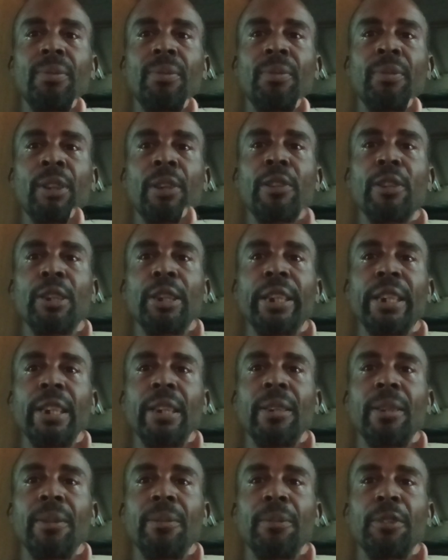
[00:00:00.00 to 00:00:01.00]
very
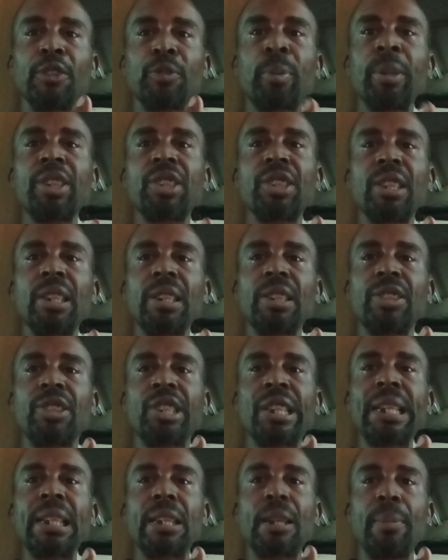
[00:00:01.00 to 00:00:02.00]
special
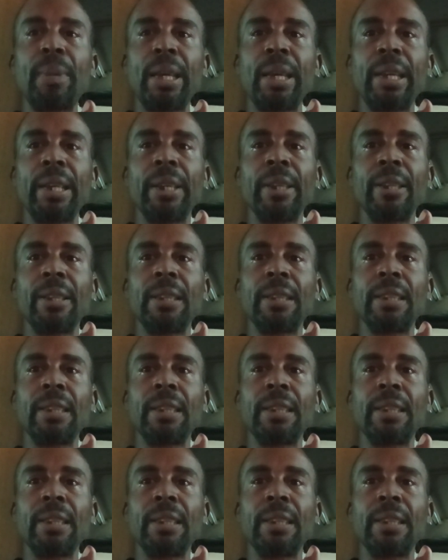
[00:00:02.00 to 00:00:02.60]
gentleman